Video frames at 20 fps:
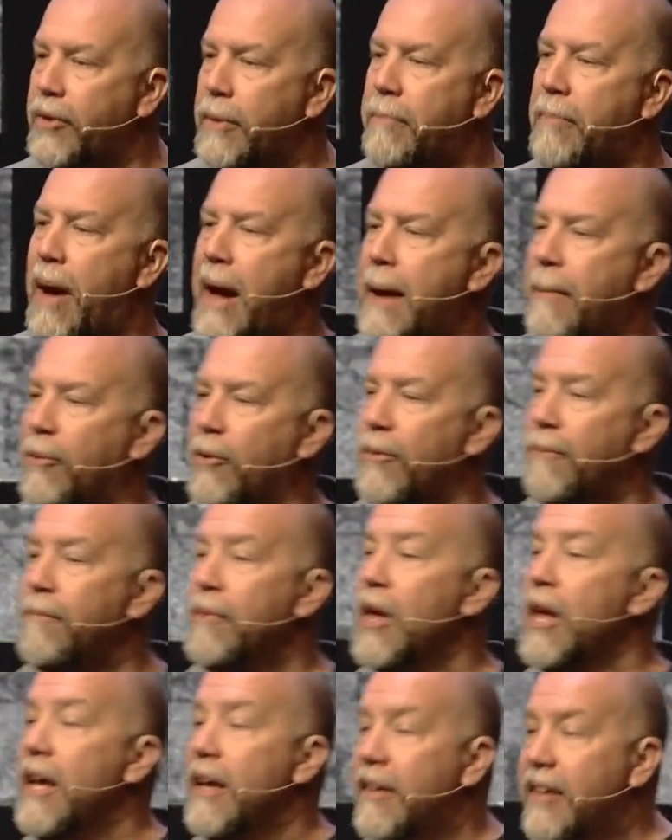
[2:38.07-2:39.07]
the Bible,
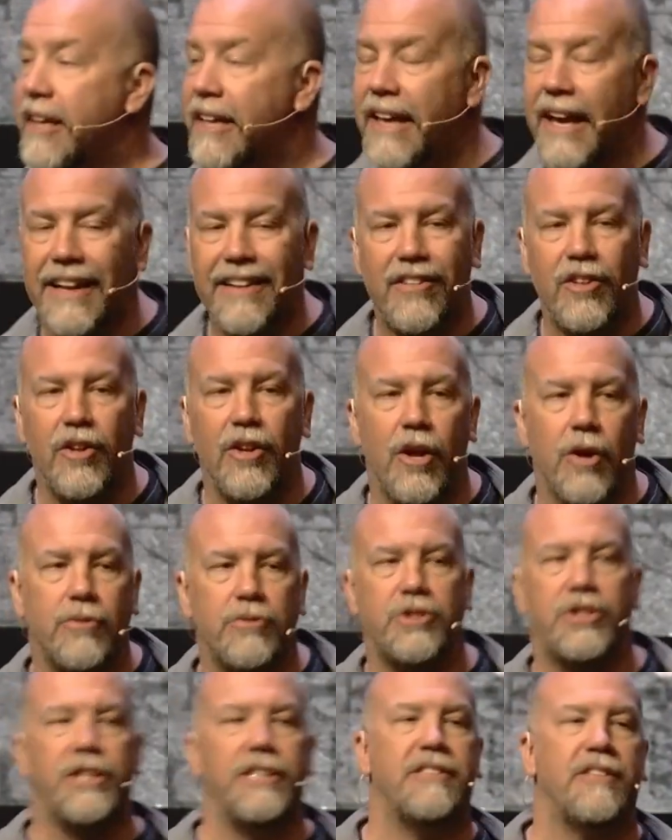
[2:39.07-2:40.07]
to get to know
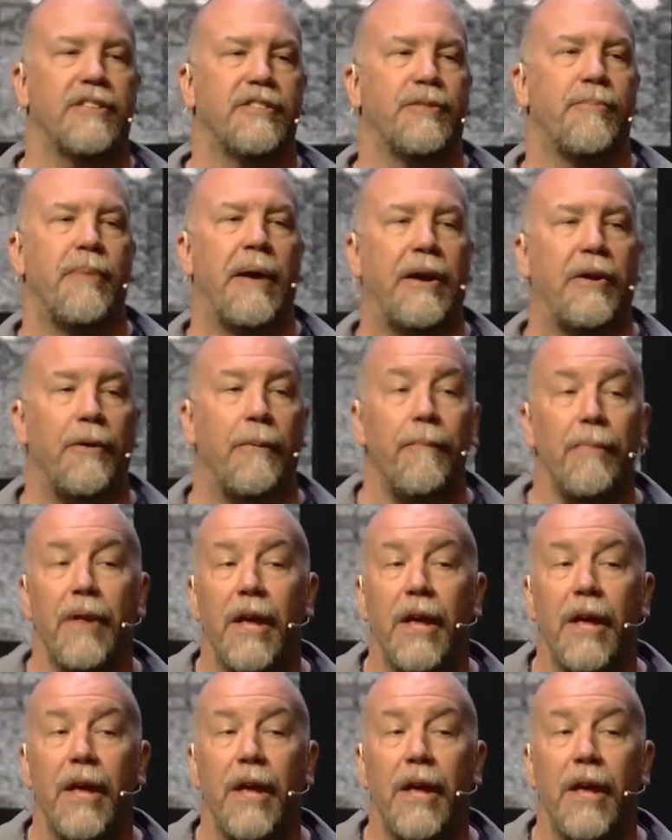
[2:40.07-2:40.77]
Jesus better.